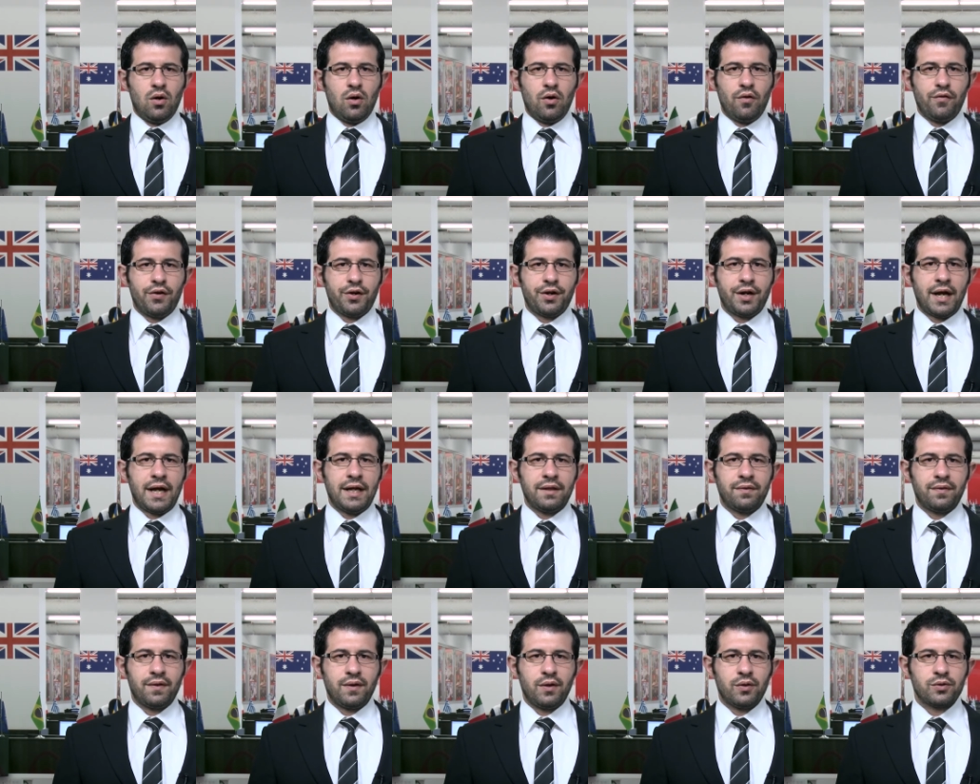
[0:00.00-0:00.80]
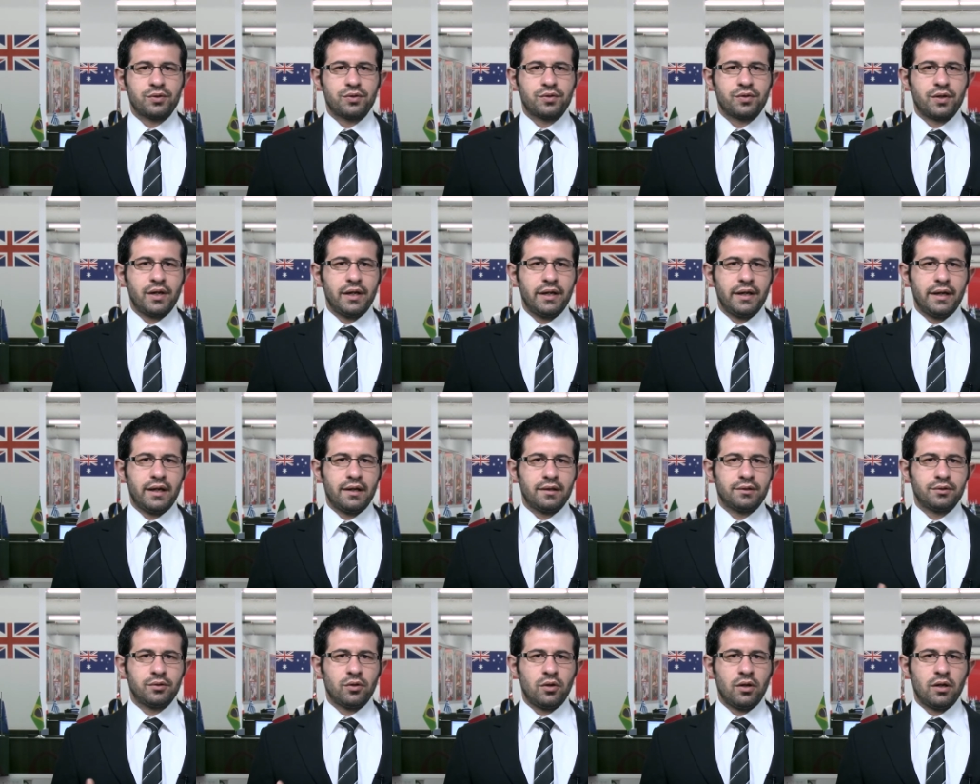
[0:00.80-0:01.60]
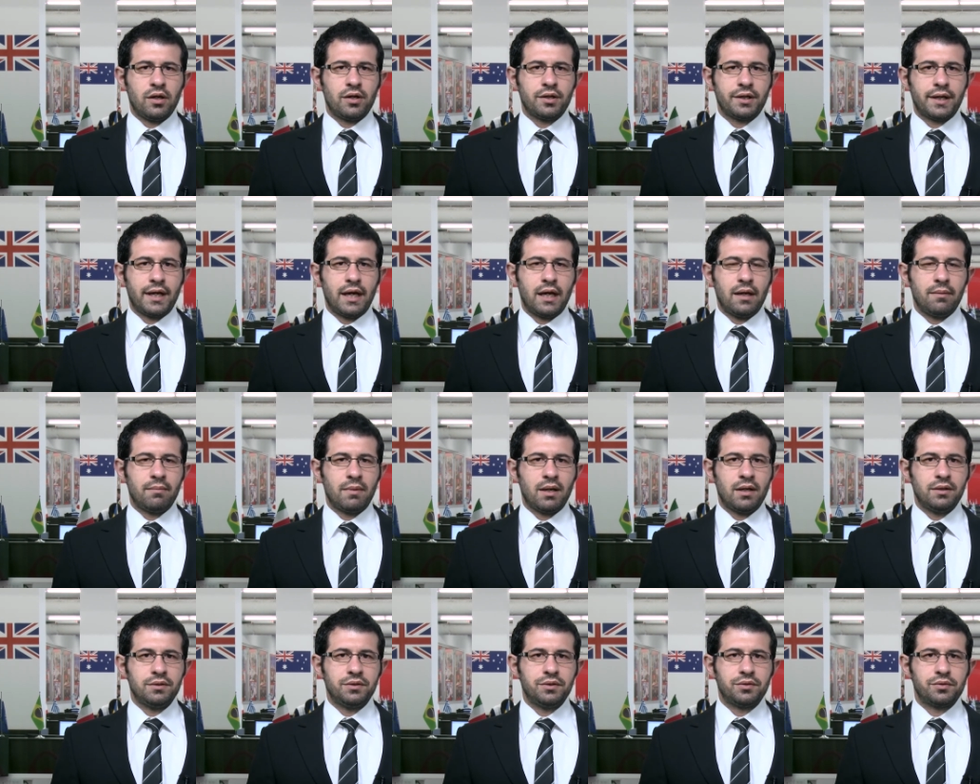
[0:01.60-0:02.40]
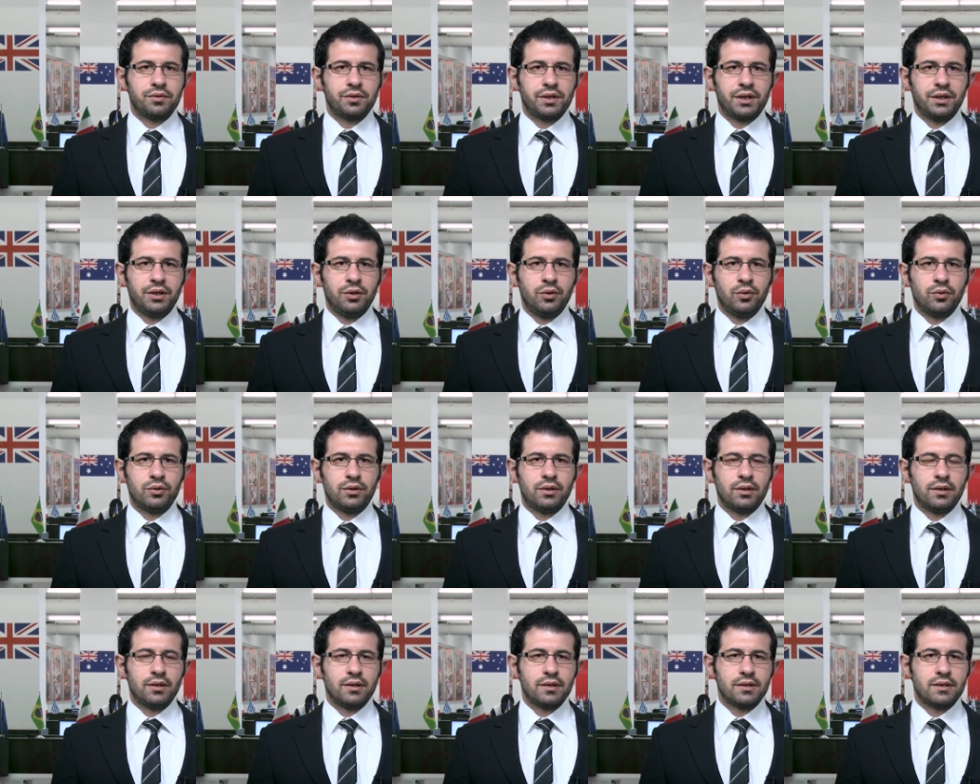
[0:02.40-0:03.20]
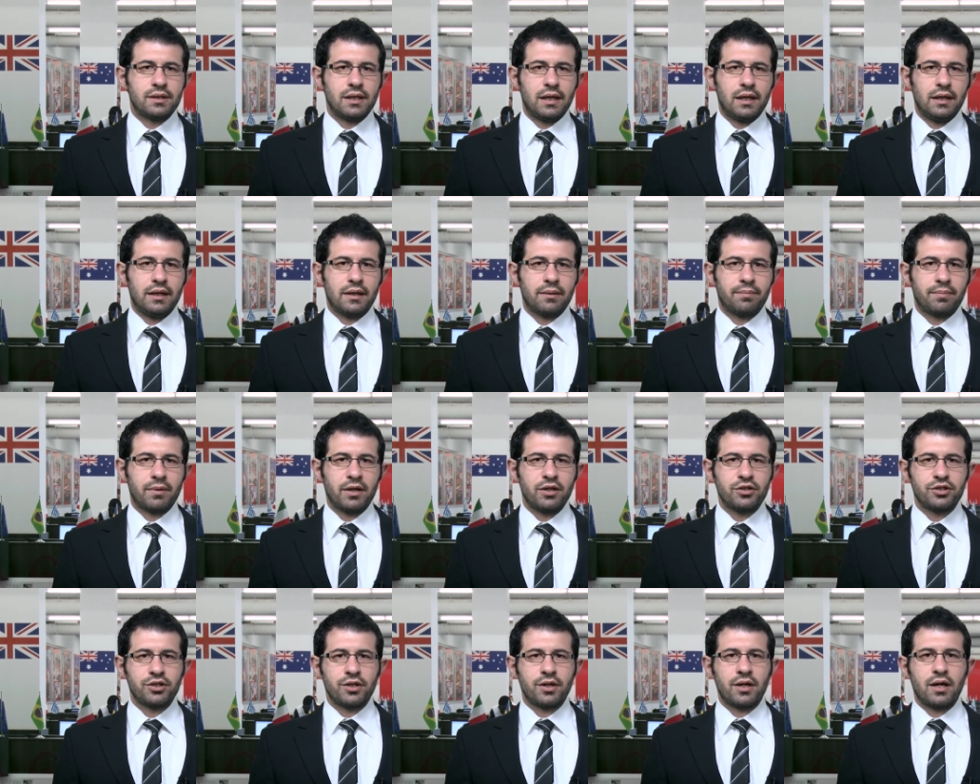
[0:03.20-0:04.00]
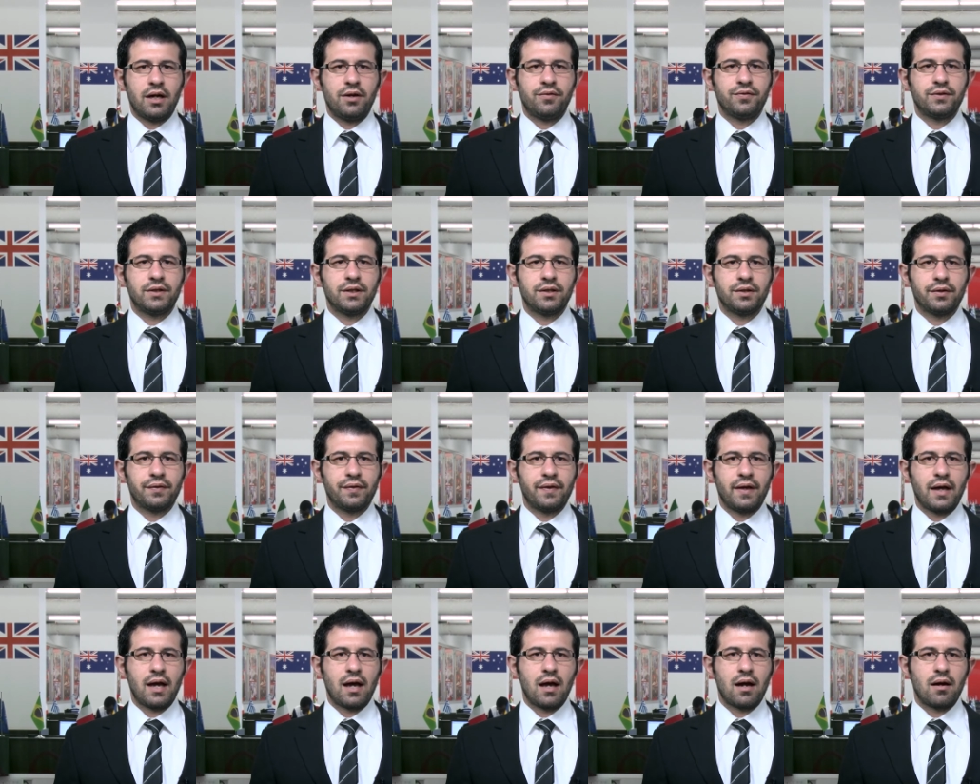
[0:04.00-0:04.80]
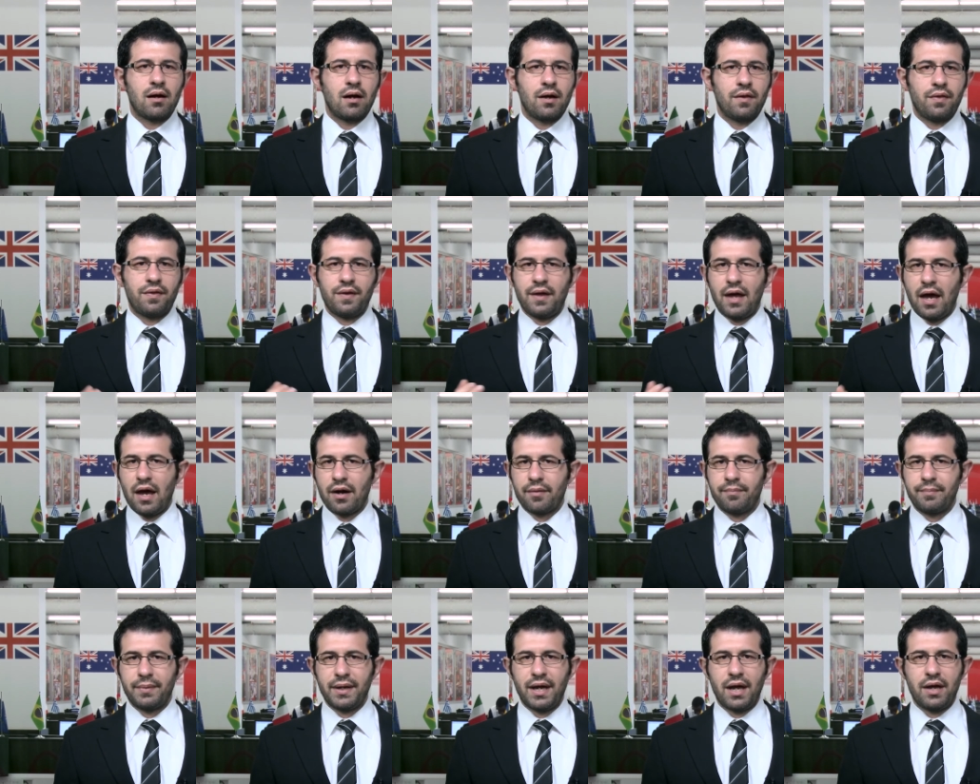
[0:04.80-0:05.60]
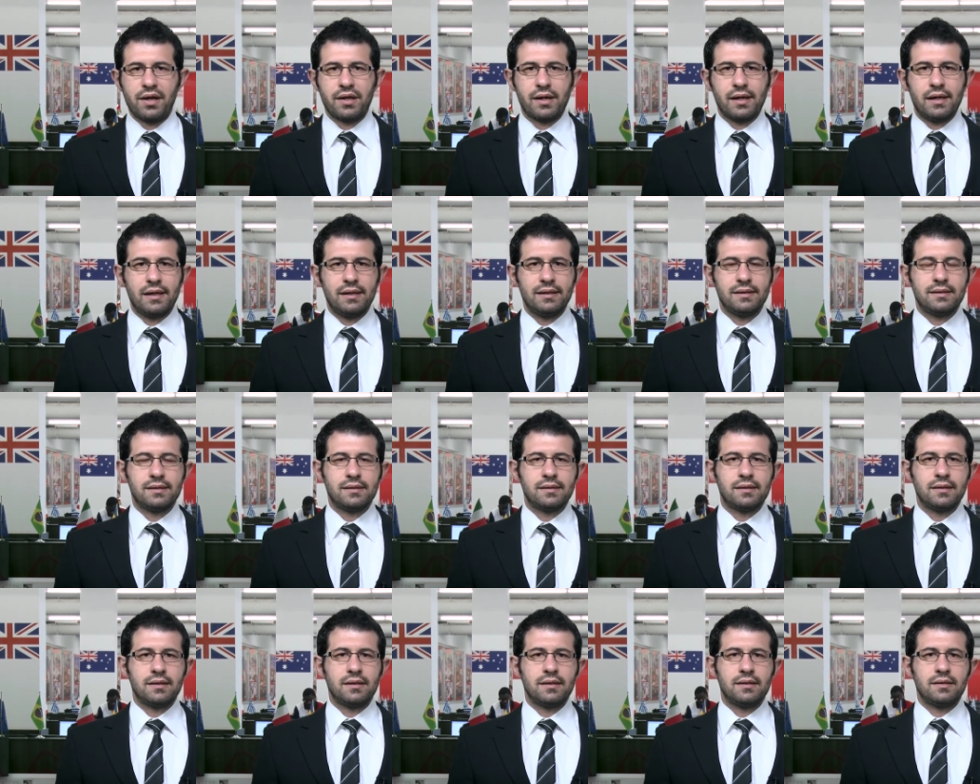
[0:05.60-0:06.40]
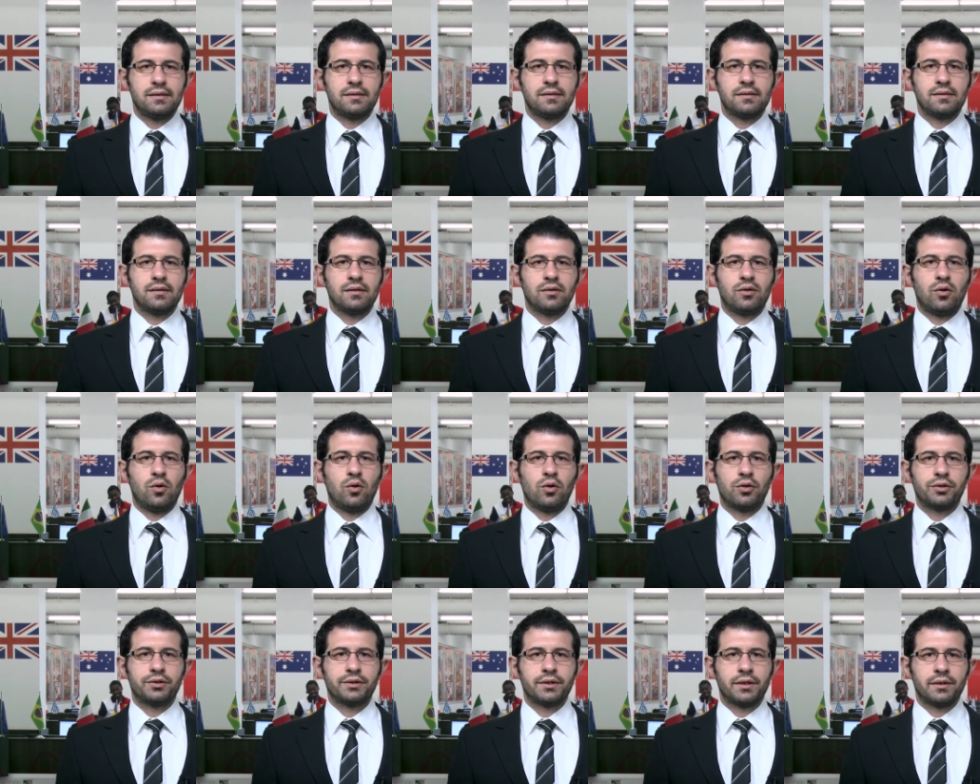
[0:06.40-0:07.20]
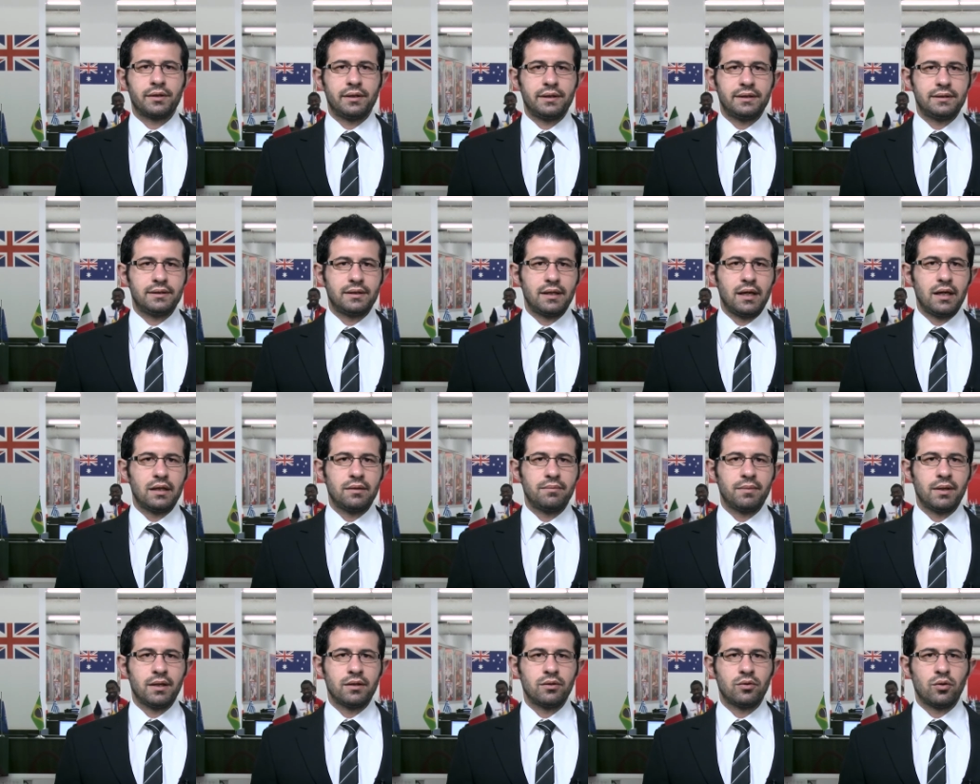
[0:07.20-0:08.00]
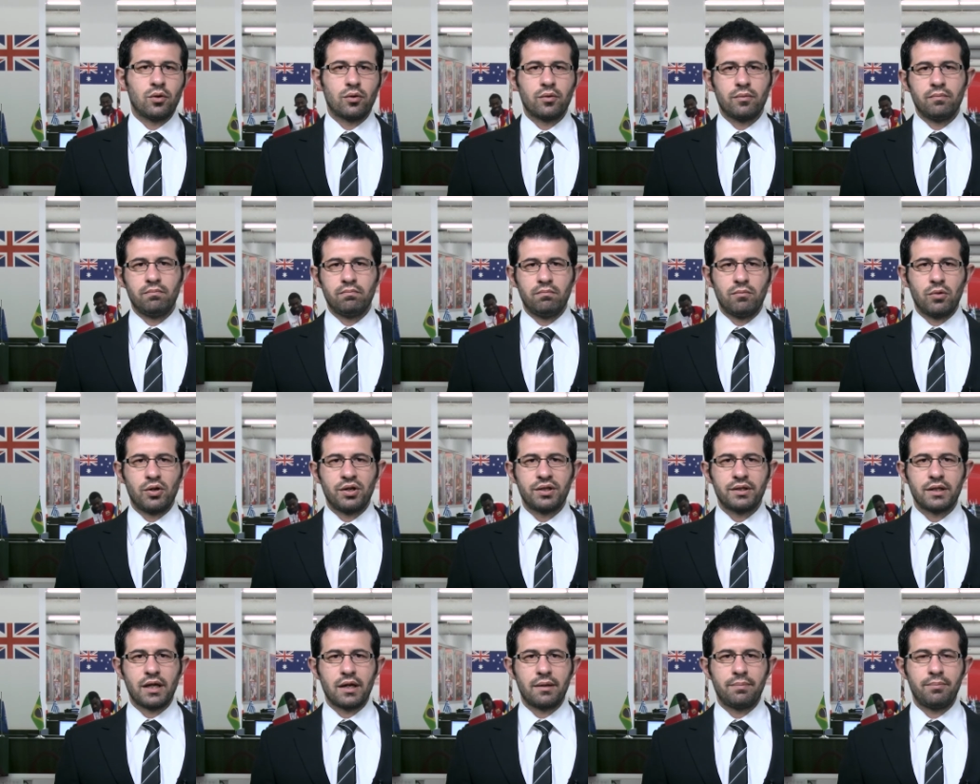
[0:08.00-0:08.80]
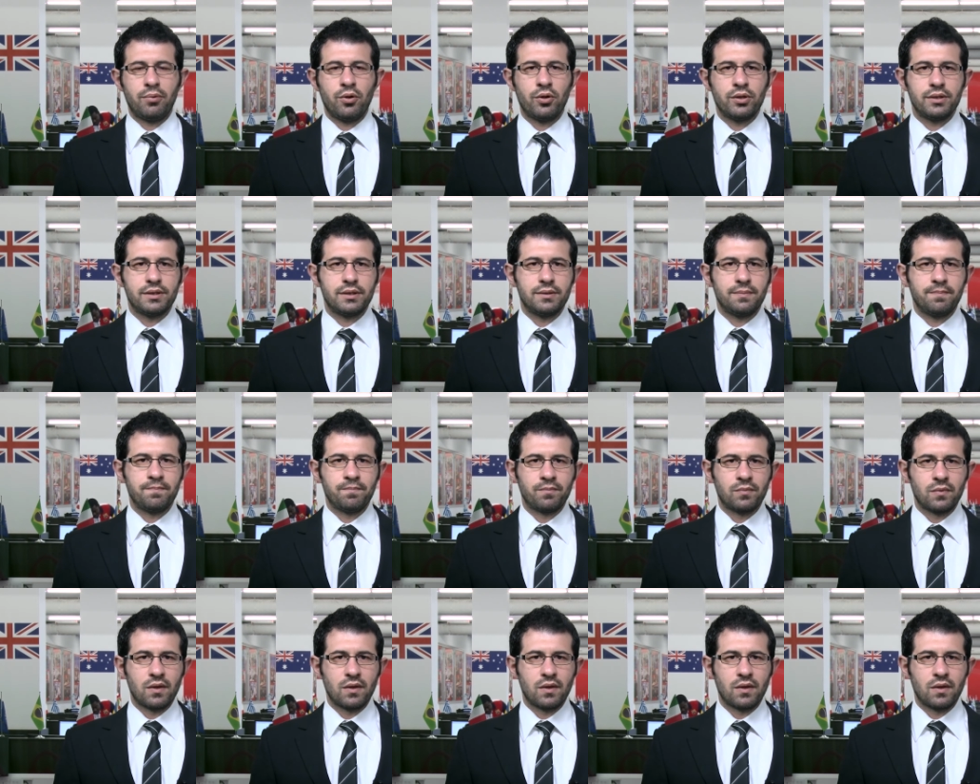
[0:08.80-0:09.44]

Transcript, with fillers: Overnight, the Australian dollar came under renewed uh, selling pressure after the, R the R B A released its uh, quarterly statement on monetary policy.